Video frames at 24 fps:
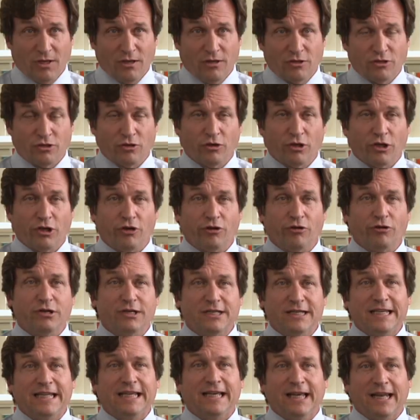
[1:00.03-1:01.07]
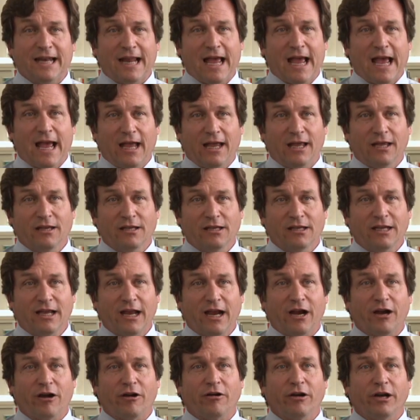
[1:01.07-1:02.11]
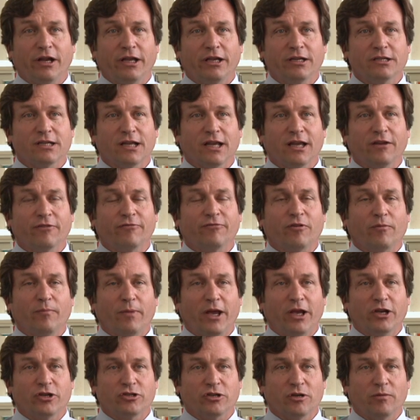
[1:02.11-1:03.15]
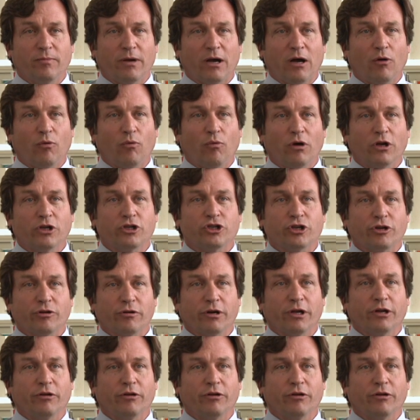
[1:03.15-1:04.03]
So your DNA carries information about what you're